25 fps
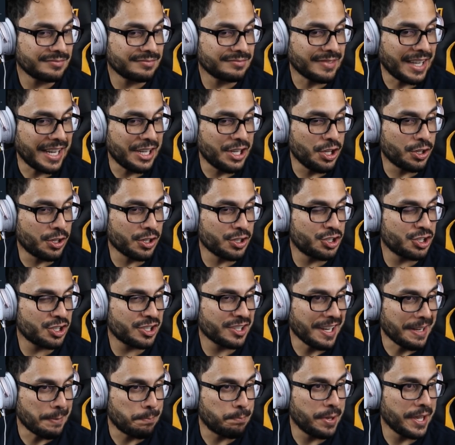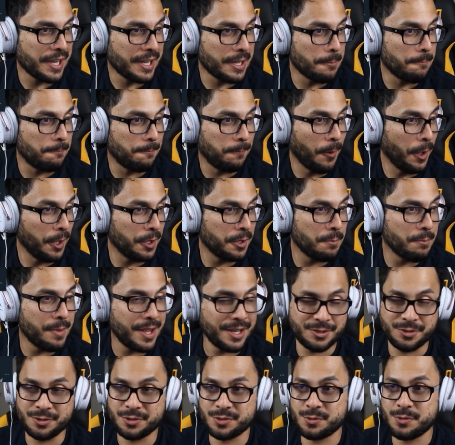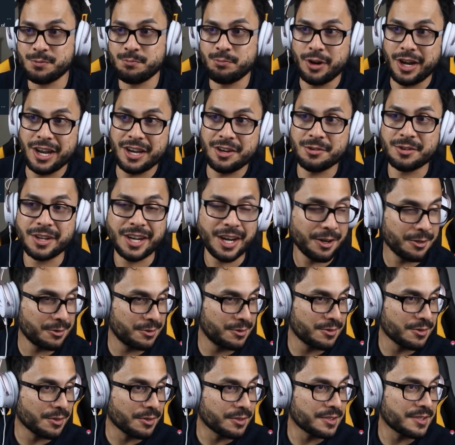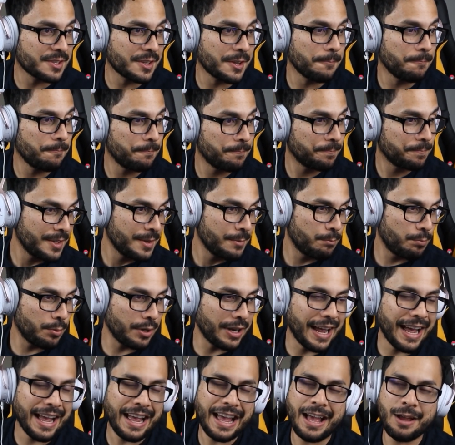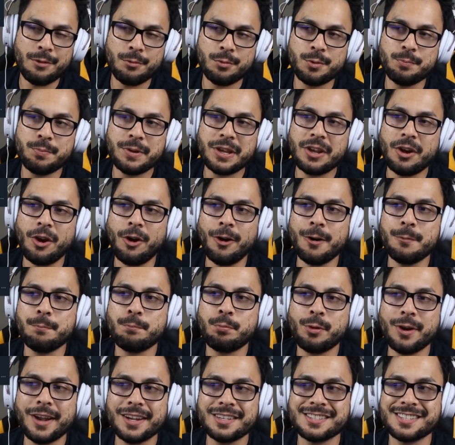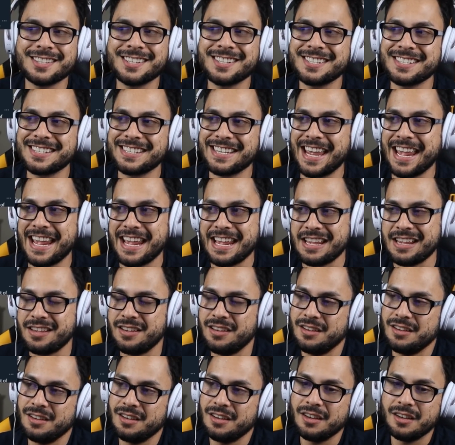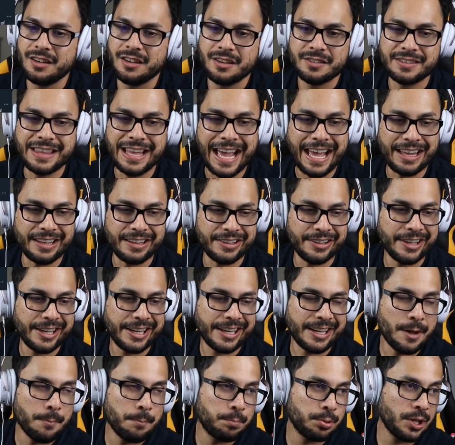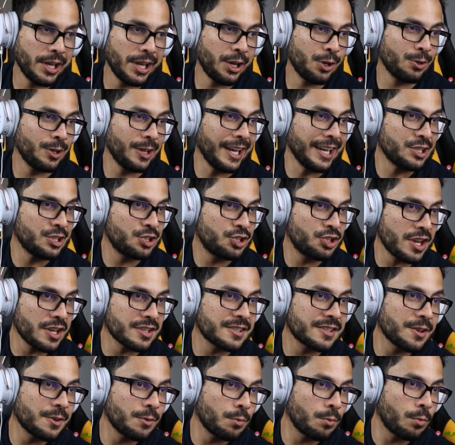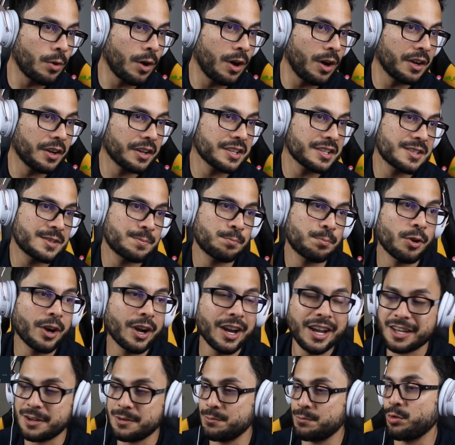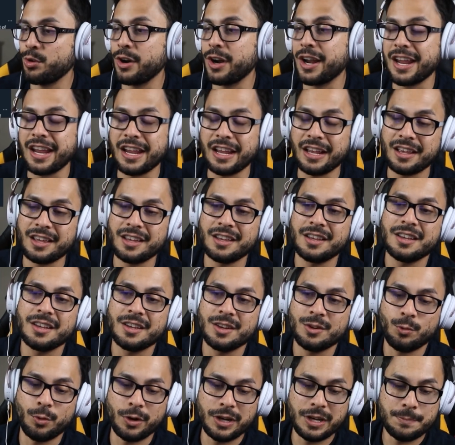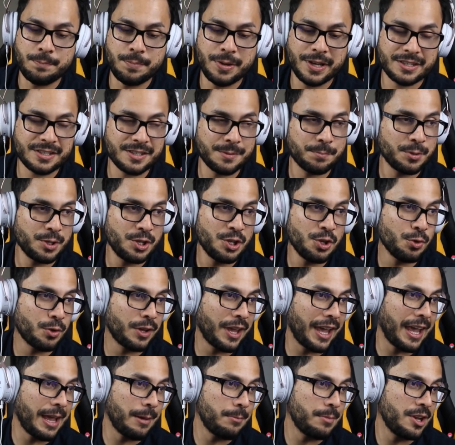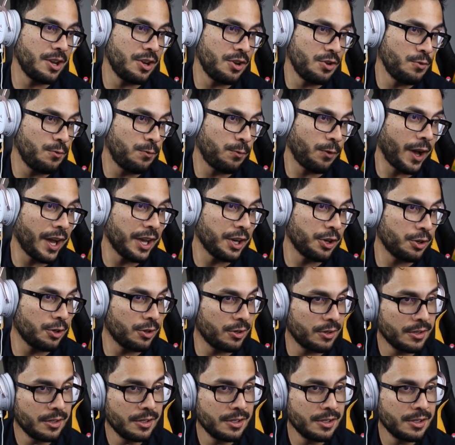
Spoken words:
Then you could just, like, pick up fundamentals with brand new characters all the time. But I would be hard-pressed to say that, like, a player like Justin Wong is spraying and praying when he picks up a new game and a new fighter